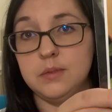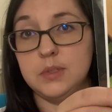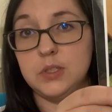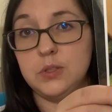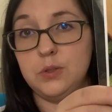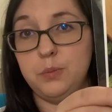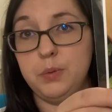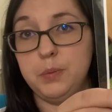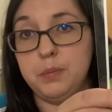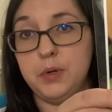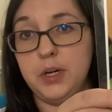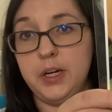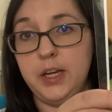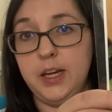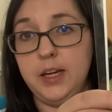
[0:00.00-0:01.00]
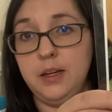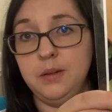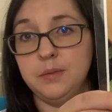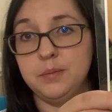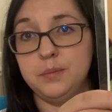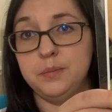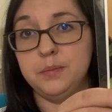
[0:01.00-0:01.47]
Super pretty.
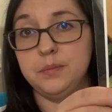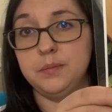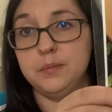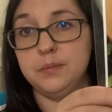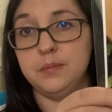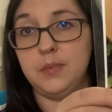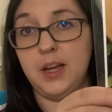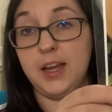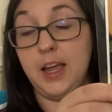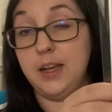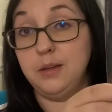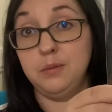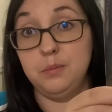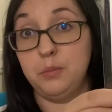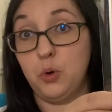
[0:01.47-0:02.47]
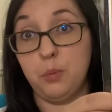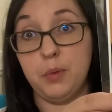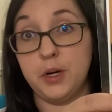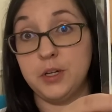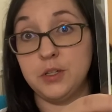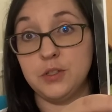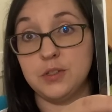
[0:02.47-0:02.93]
Again, more
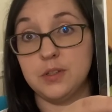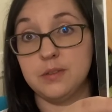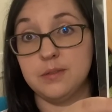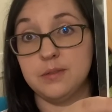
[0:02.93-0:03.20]
birds.